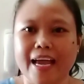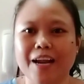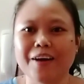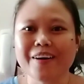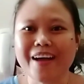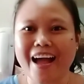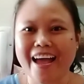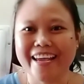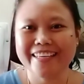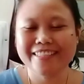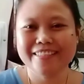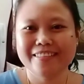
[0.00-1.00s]

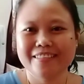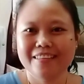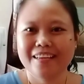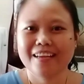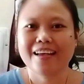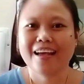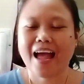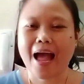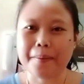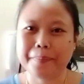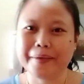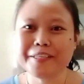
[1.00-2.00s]
guys,
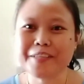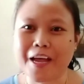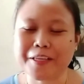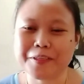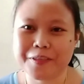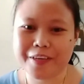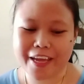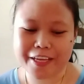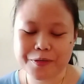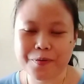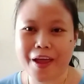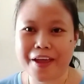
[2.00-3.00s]
happy Saturday to
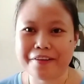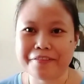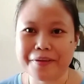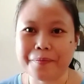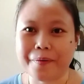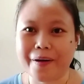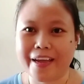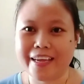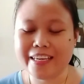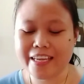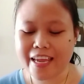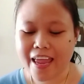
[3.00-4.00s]
everyone,
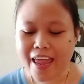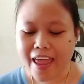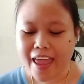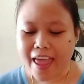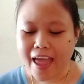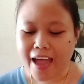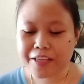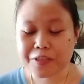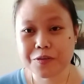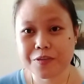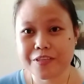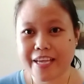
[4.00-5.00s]
and
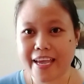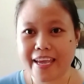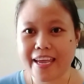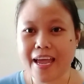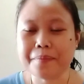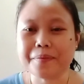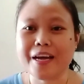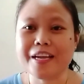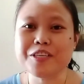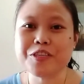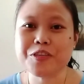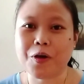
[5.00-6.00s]
today I'm gonna
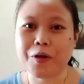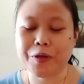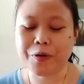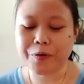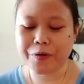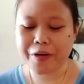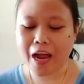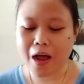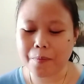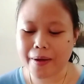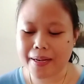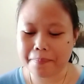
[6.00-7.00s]
show you on how
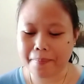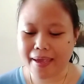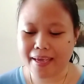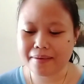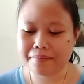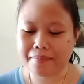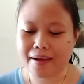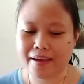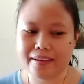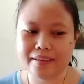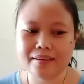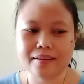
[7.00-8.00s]
I'll make
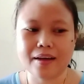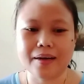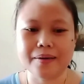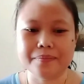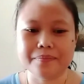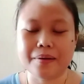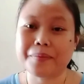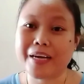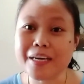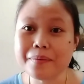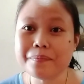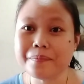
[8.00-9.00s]
my I'm
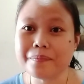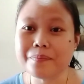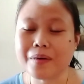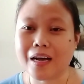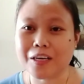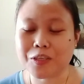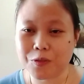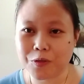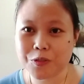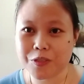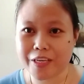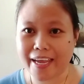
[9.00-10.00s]
gonna cook
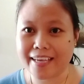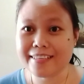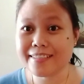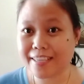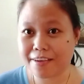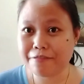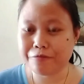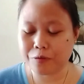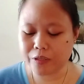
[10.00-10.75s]
today a seafood.